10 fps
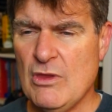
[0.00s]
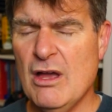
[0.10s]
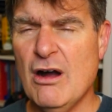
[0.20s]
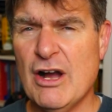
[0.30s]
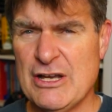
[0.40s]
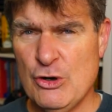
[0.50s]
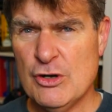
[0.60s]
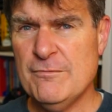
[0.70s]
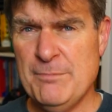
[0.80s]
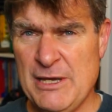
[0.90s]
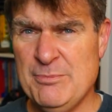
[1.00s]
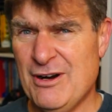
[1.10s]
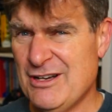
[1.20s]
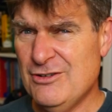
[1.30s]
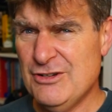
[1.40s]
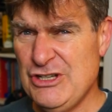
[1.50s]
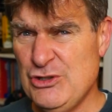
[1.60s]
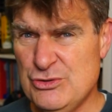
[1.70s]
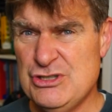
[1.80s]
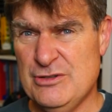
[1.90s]
like a lot of people, like a lot of
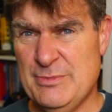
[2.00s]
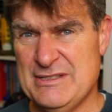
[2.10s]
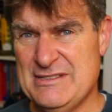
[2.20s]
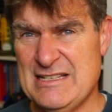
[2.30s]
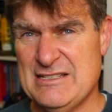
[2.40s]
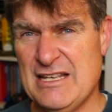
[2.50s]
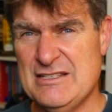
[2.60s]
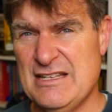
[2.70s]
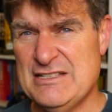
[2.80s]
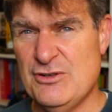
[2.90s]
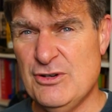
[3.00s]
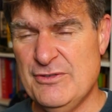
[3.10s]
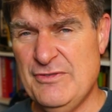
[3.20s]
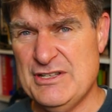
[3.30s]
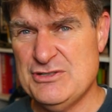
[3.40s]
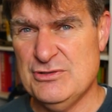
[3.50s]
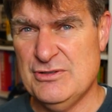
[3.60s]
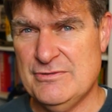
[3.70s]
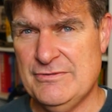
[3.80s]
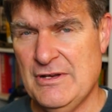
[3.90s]
YouTubers, there's a lot of this sort
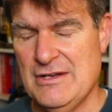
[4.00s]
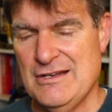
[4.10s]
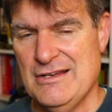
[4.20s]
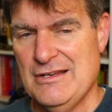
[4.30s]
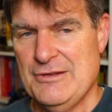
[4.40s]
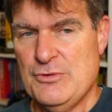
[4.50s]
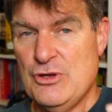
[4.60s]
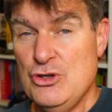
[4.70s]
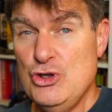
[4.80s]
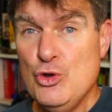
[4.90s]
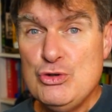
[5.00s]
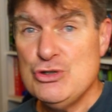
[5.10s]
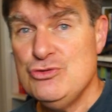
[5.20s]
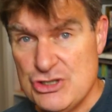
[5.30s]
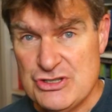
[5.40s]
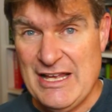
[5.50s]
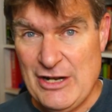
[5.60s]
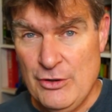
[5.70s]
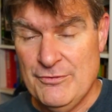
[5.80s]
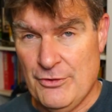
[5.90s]
of, you should just get
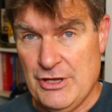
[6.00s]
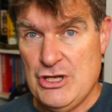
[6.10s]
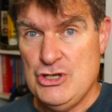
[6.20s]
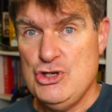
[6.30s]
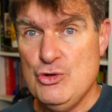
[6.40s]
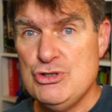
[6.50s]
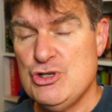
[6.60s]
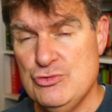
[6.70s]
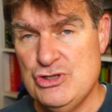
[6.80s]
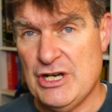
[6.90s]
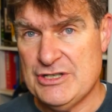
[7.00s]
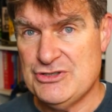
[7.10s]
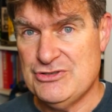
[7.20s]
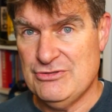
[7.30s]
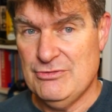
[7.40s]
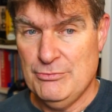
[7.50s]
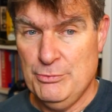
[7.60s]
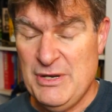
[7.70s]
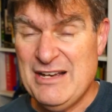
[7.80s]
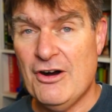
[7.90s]
over it. You should just
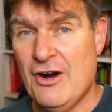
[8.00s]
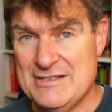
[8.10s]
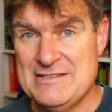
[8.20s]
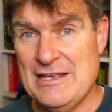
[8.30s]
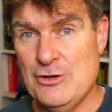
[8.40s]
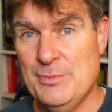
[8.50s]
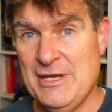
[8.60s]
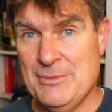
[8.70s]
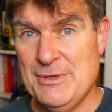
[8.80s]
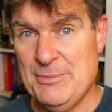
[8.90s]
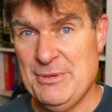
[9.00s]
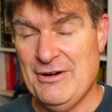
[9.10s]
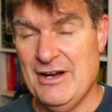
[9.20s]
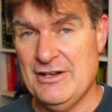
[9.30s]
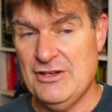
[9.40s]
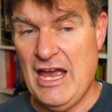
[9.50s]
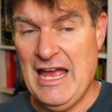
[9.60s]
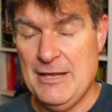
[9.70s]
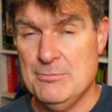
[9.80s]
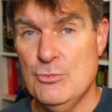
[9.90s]
realize that you're being manipulated
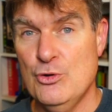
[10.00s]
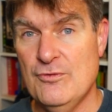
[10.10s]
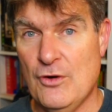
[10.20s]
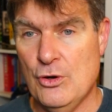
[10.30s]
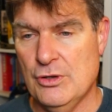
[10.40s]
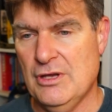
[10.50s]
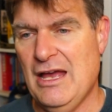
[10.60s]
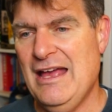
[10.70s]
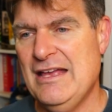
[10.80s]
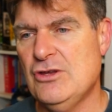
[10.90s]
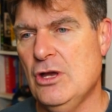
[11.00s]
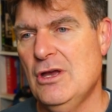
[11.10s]
and move on. And